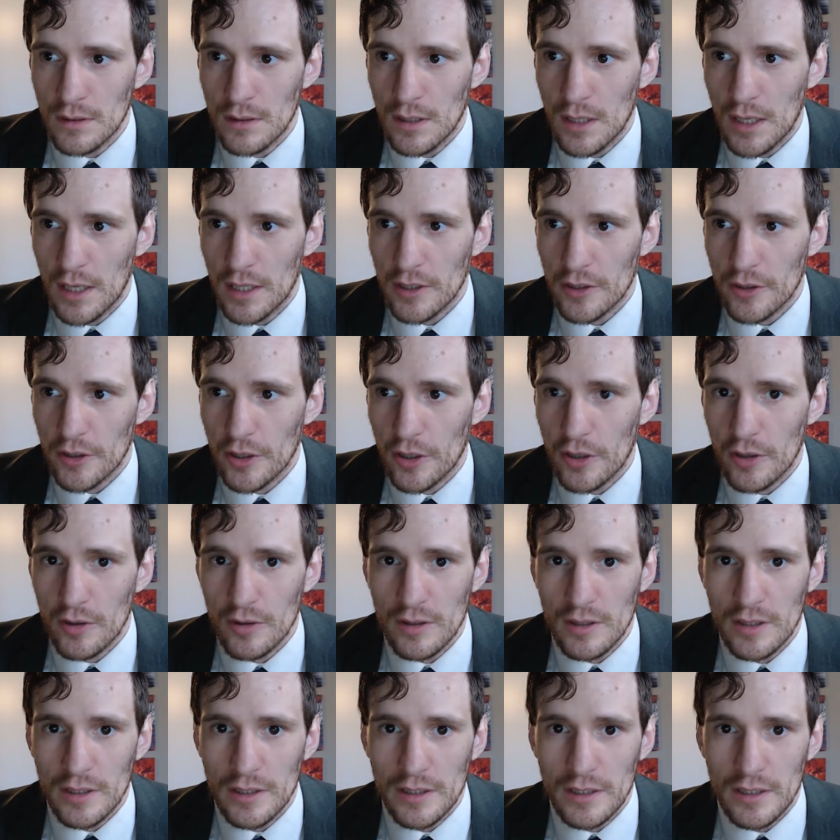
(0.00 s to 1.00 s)
I don't know.
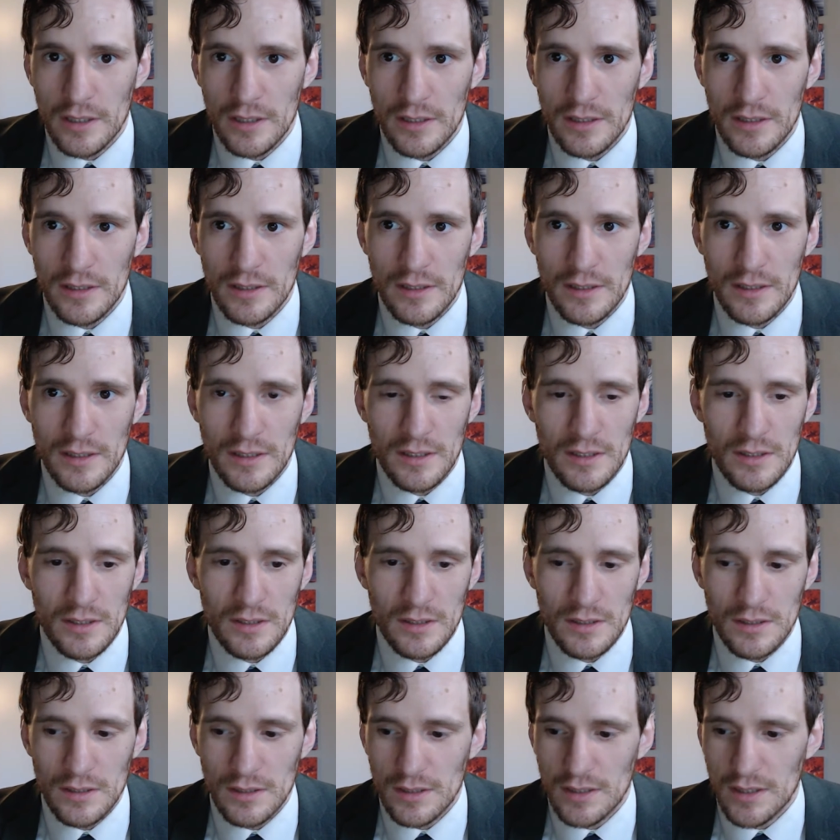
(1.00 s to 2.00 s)

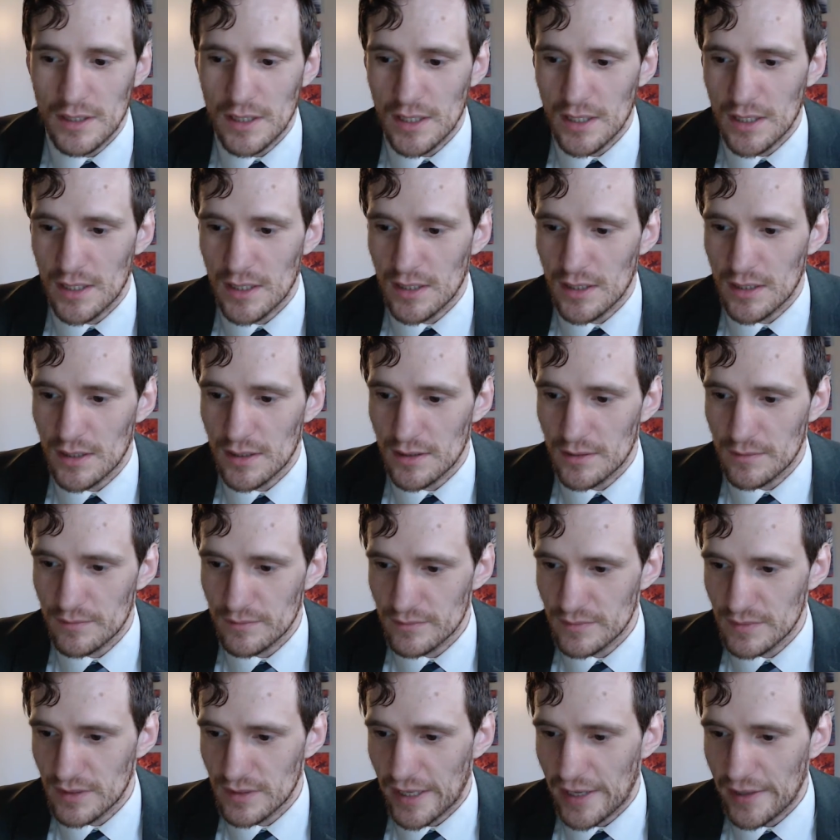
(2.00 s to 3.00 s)

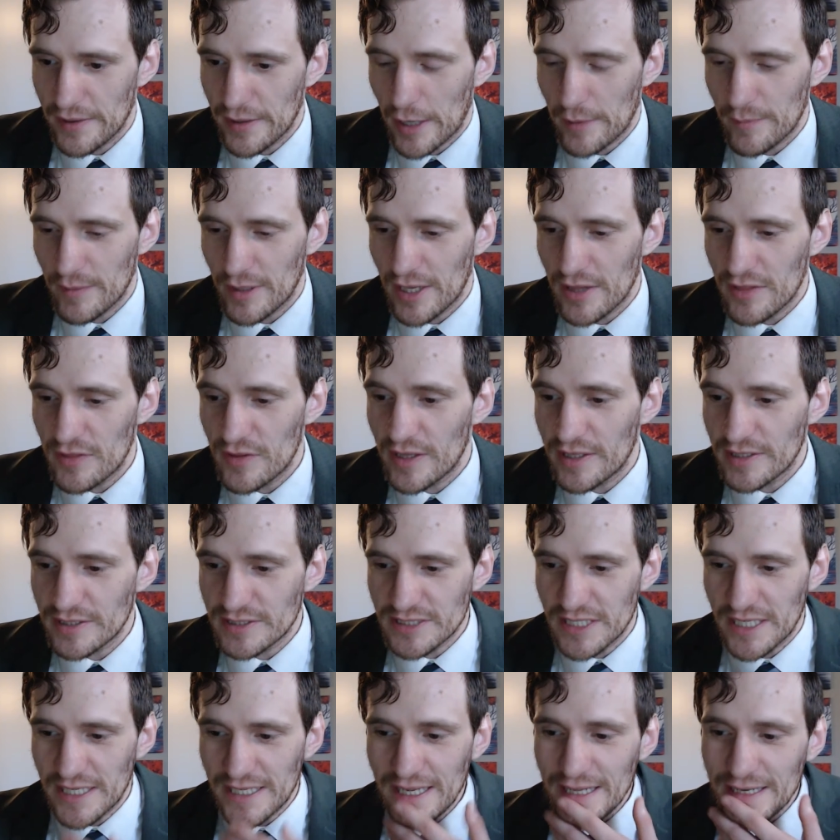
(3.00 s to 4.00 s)
I mean,
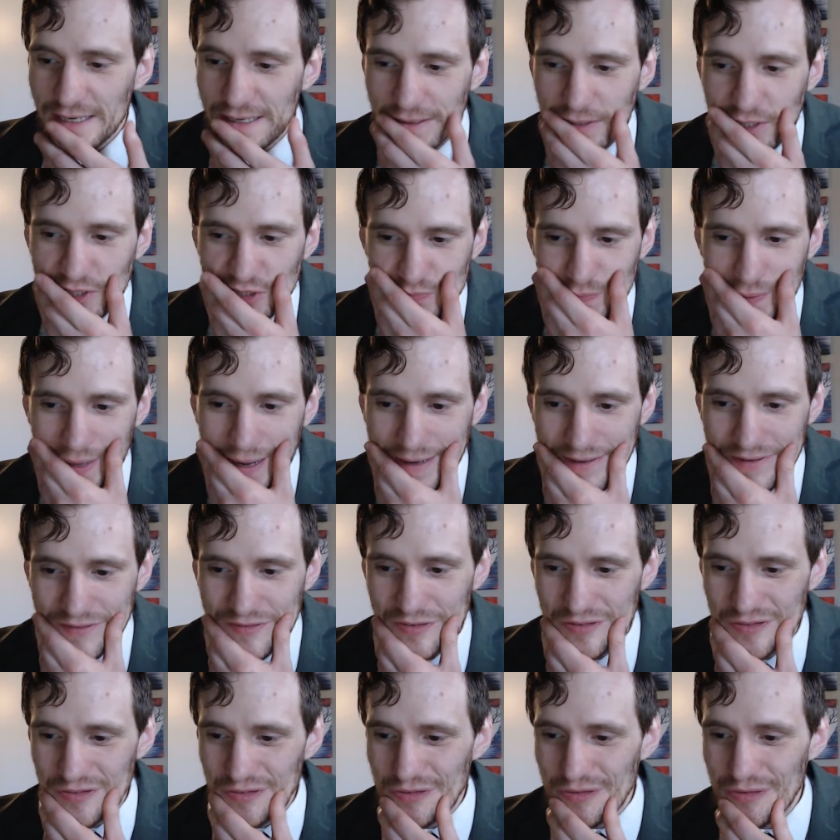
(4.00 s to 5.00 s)
see, again, it goes back
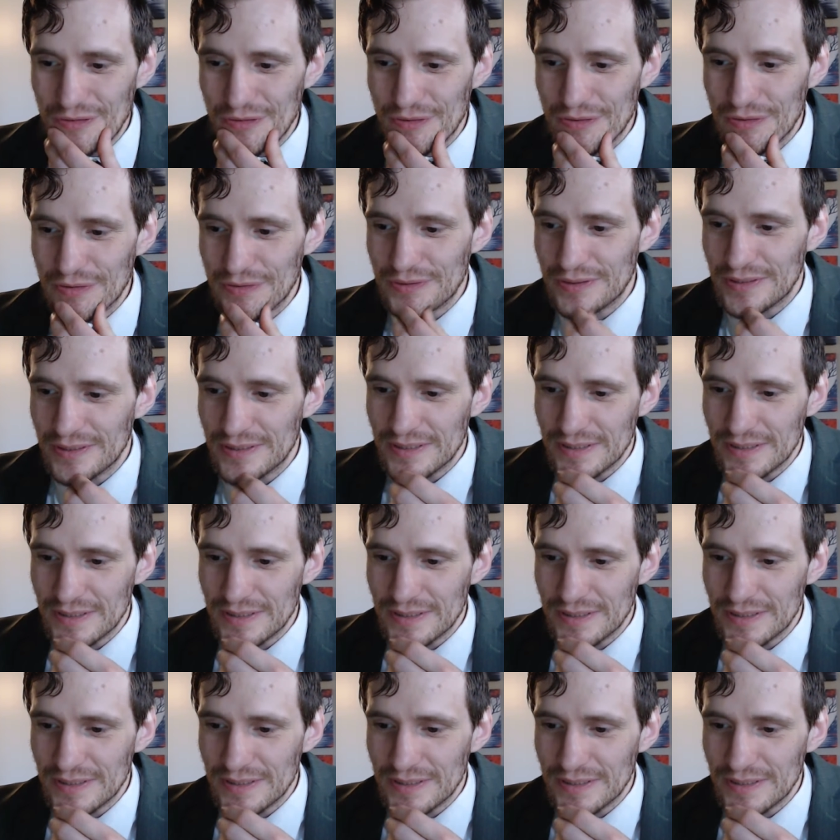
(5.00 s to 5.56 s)
to,